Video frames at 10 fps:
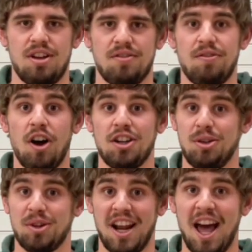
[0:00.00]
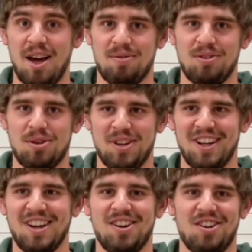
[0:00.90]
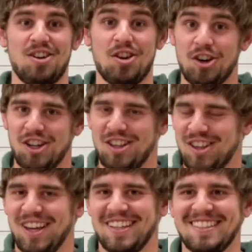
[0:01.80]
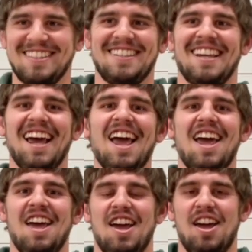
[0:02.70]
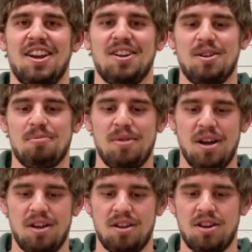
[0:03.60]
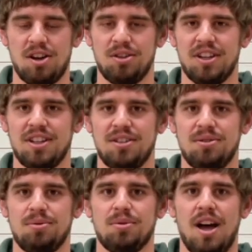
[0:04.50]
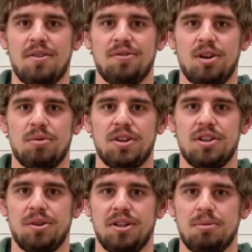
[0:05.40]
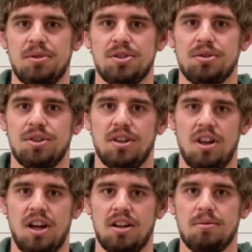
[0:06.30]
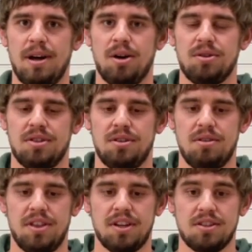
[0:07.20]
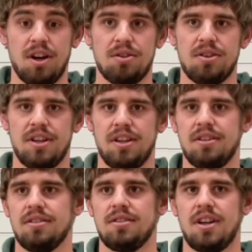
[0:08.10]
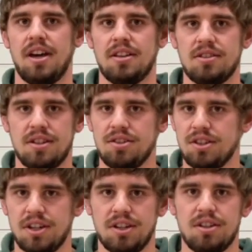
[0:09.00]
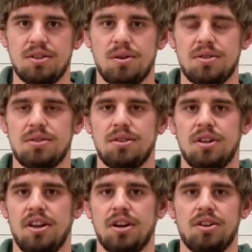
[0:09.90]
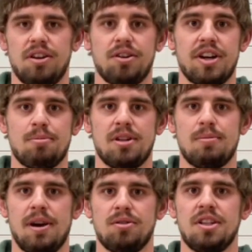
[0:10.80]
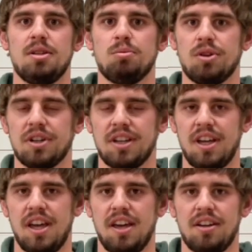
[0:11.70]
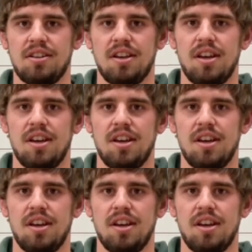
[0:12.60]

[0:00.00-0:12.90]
fun you can have doing nerdy things. And not only can you have fun while you're doing it, but you'll learn a lot about things other than science and engineering. You also learn a, a great bit about teamwork and